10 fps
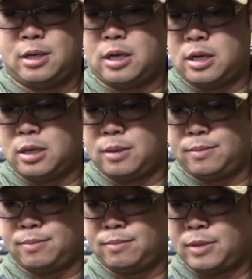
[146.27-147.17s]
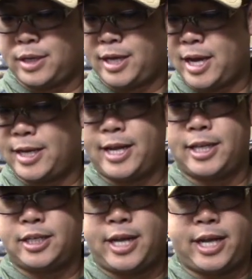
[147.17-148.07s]
I can
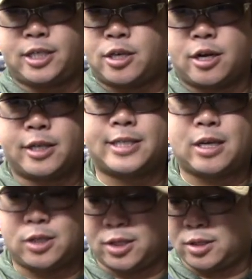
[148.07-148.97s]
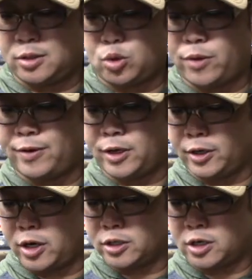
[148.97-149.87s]
engage targets out to 1,200
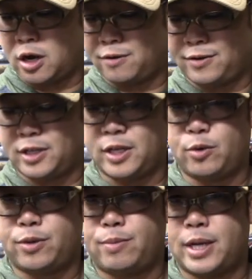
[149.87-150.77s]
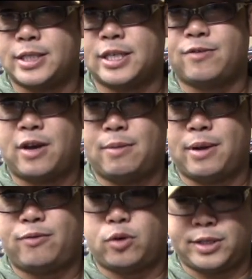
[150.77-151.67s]
yards confidently with my 6.5 by
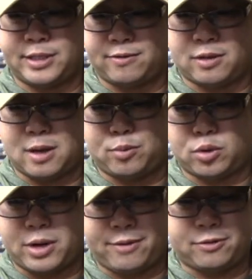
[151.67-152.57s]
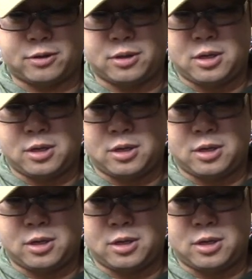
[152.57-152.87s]
47 Lapua rifle.